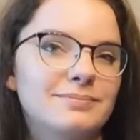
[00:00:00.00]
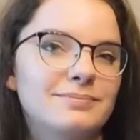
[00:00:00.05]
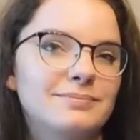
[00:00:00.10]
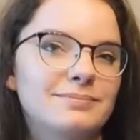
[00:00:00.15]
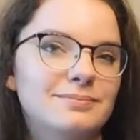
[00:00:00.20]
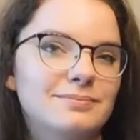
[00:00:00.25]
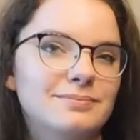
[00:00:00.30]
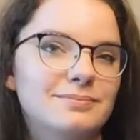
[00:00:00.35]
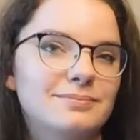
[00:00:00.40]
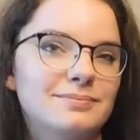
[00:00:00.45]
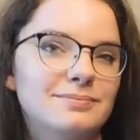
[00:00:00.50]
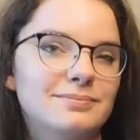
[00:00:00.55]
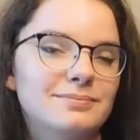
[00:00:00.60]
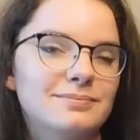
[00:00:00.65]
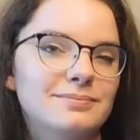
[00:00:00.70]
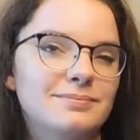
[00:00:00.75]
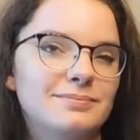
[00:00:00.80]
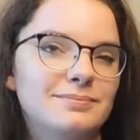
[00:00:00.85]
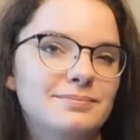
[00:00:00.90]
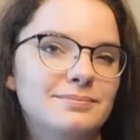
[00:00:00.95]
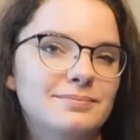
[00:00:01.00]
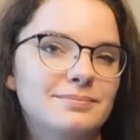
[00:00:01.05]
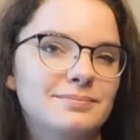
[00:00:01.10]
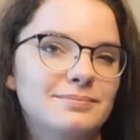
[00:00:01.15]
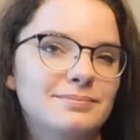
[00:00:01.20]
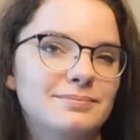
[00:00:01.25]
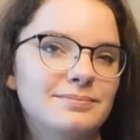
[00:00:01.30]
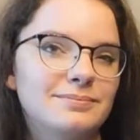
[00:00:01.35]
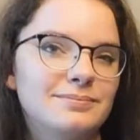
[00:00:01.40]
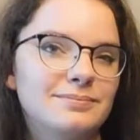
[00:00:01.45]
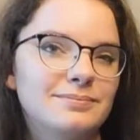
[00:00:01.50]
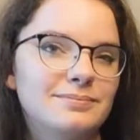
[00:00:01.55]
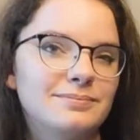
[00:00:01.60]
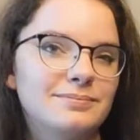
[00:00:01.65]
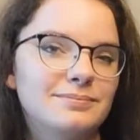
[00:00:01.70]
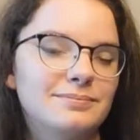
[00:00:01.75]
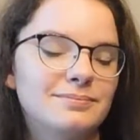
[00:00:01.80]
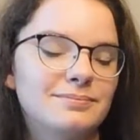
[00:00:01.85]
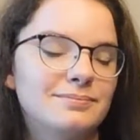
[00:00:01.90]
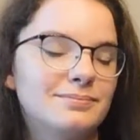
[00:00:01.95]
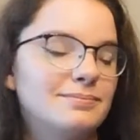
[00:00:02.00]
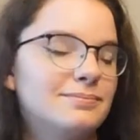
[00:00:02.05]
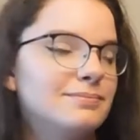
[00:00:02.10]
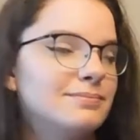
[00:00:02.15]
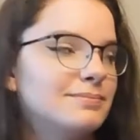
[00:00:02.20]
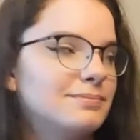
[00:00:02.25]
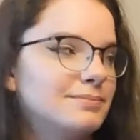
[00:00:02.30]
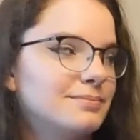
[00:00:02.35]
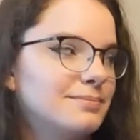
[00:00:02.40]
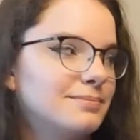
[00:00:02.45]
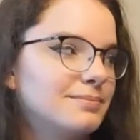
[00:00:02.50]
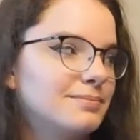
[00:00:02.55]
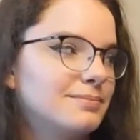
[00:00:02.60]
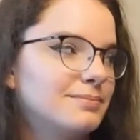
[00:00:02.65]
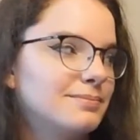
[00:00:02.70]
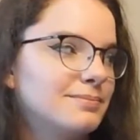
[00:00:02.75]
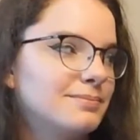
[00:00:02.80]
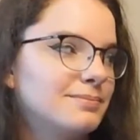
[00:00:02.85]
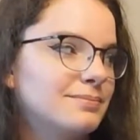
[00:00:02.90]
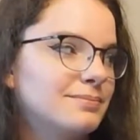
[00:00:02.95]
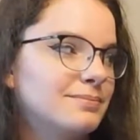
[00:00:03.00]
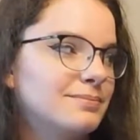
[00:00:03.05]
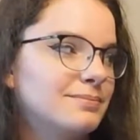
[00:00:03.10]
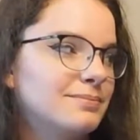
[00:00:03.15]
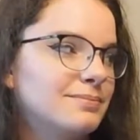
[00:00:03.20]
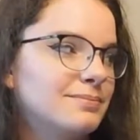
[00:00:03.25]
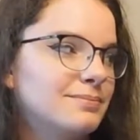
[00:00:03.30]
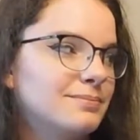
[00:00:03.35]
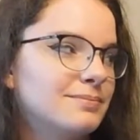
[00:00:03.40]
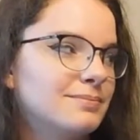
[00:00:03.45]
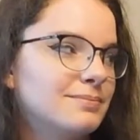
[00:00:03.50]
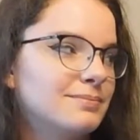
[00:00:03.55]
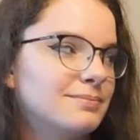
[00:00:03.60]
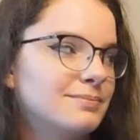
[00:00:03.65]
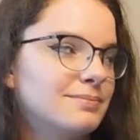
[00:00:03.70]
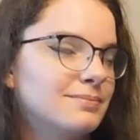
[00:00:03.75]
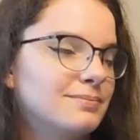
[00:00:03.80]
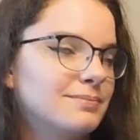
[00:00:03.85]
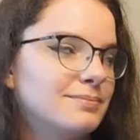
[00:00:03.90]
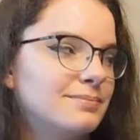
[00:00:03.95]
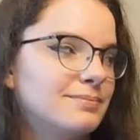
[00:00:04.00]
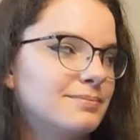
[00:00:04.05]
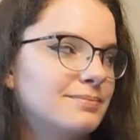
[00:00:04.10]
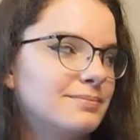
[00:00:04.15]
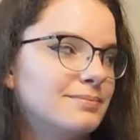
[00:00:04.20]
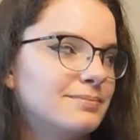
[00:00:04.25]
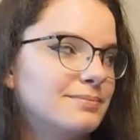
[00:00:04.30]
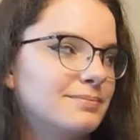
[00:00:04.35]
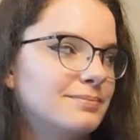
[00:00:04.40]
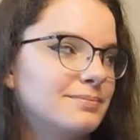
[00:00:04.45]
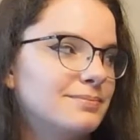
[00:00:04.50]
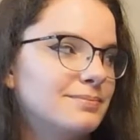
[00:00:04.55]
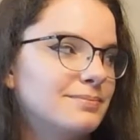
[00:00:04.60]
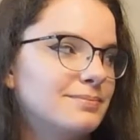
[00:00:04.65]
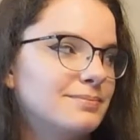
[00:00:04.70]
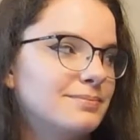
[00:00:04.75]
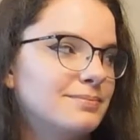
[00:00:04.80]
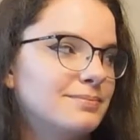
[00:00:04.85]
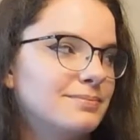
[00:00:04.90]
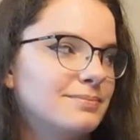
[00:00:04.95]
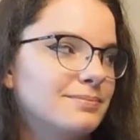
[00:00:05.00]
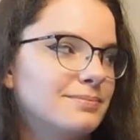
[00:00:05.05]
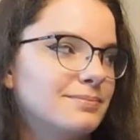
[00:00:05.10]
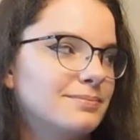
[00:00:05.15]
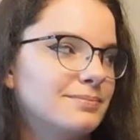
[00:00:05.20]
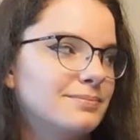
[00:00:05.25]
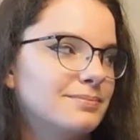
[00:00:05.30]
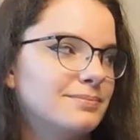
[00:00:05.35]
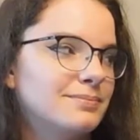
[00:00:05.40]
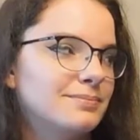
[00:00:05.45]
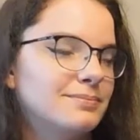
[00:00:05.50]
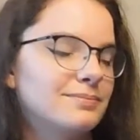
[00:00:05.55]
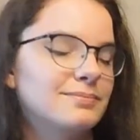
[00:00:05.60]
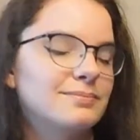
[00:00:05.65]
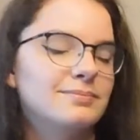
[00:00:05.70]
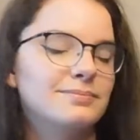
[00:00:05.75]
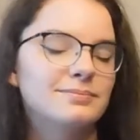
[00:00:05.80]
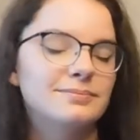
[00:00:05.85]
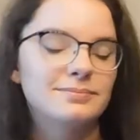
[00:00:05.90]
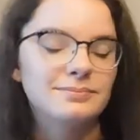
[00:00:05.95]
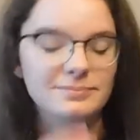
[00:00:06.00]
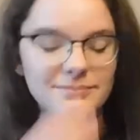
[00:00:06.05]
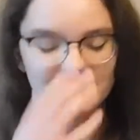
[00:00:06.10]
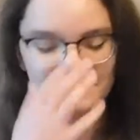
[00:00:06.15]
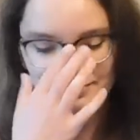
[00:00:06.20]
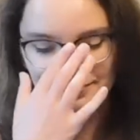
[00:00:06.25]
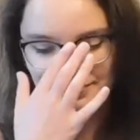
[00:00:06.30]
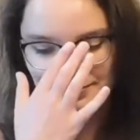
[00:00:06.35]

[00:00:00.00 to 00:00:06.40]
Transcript: [no speech]